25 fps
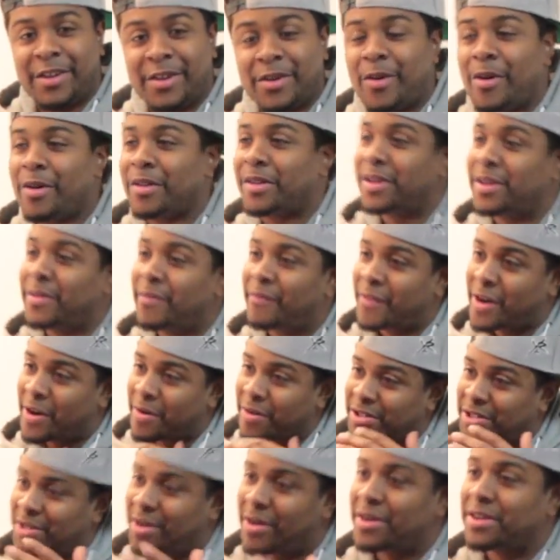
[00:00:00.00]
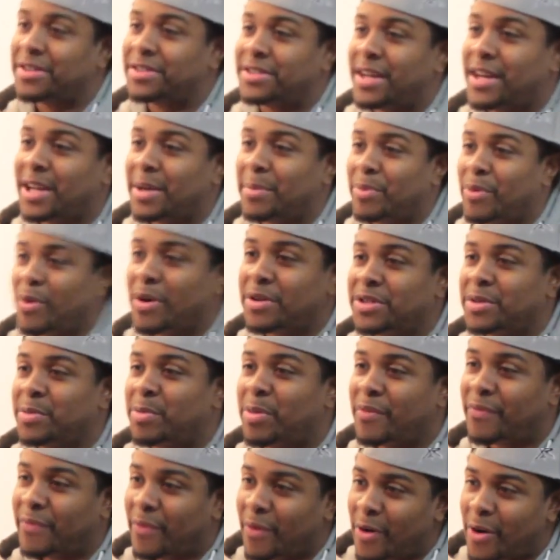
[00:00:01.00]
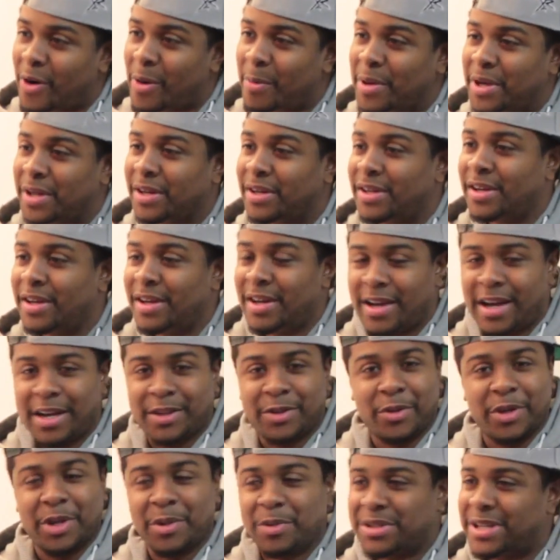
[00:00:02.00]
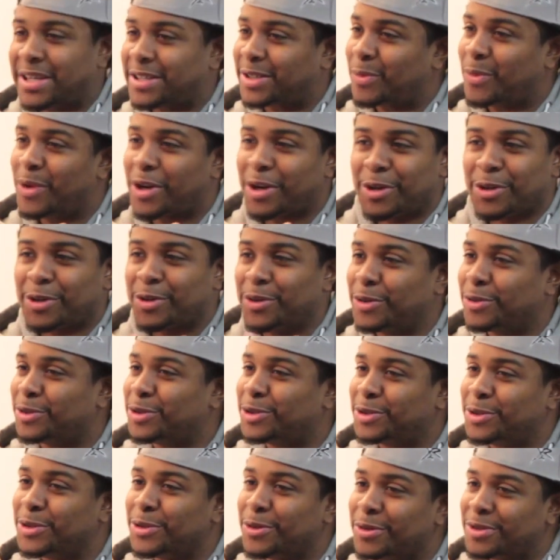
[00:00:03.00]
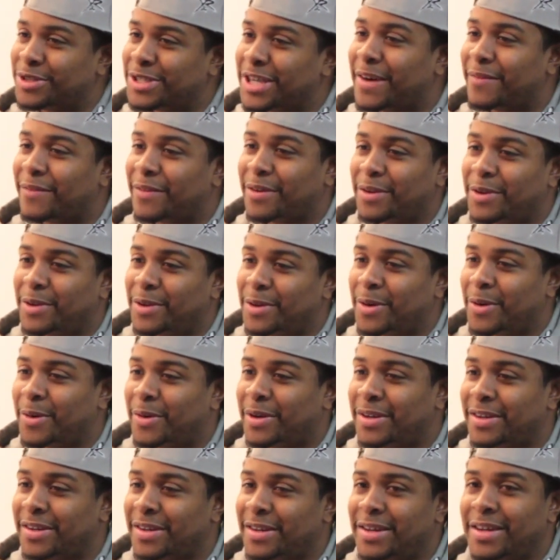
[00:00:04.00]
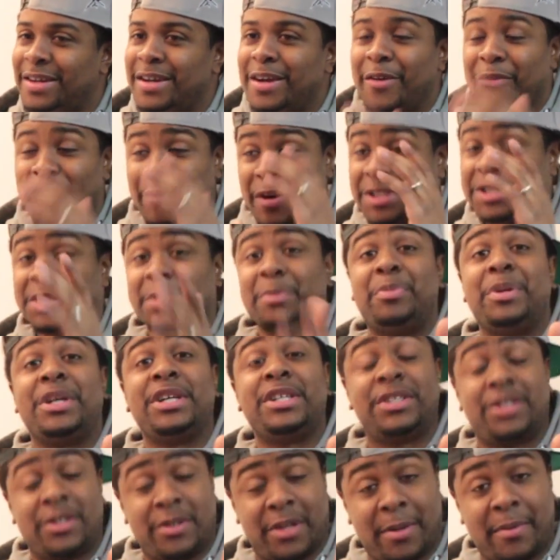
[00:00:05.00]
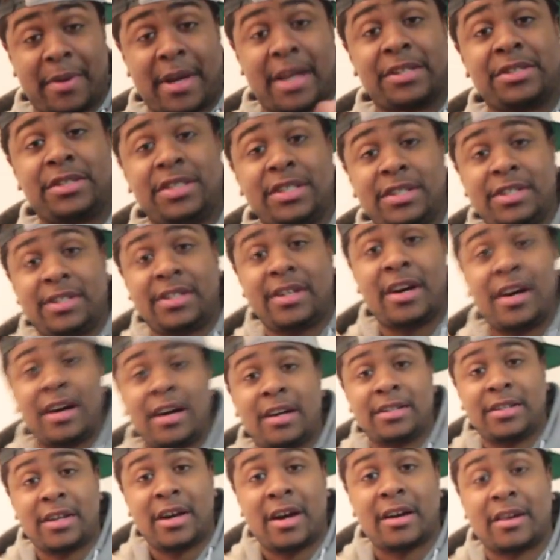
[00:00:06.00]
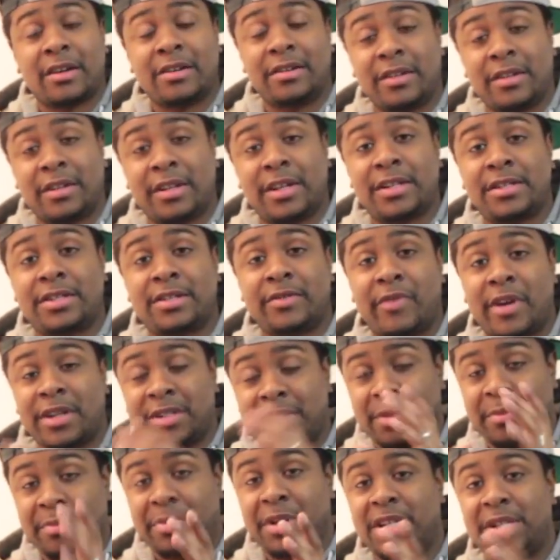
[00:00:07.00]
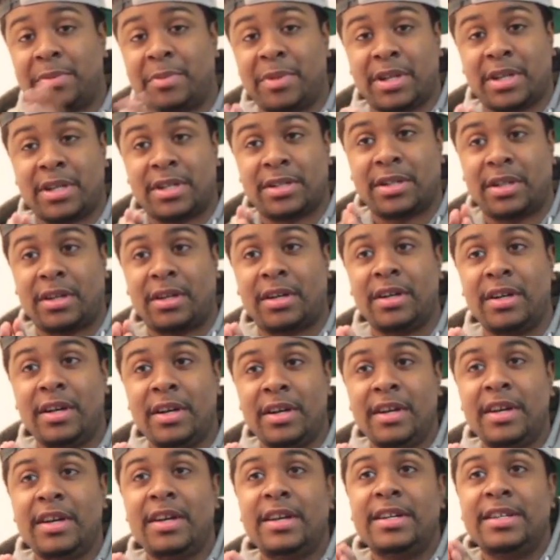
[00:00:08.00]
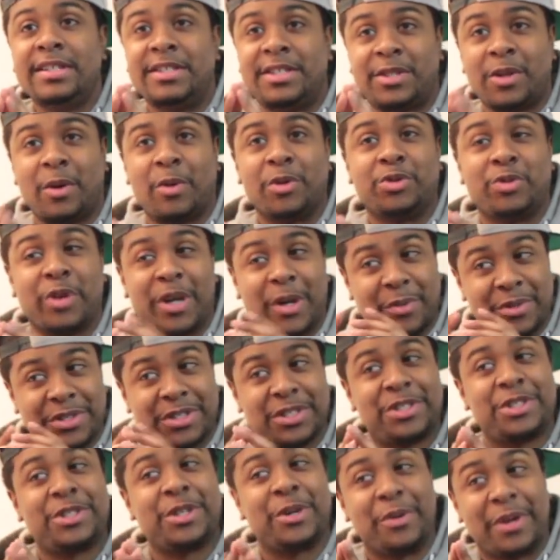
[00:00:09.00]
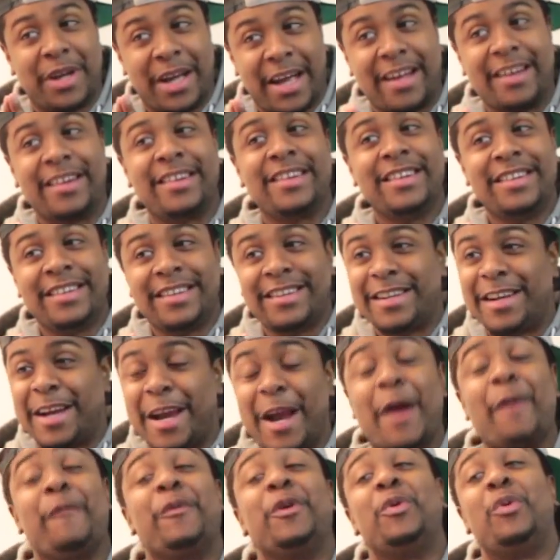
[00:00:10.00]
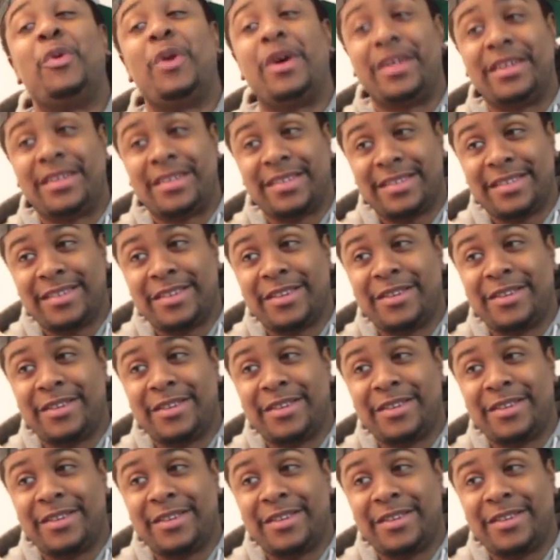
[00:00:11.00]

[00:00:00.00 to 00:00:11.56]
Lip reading: all the various artists that he brought to perform. And I thought he was like one of the coolest dudes ever. And rest in peace to him, actually, Don Cornelius. Rest in peace, because Soul Train was a show that everyone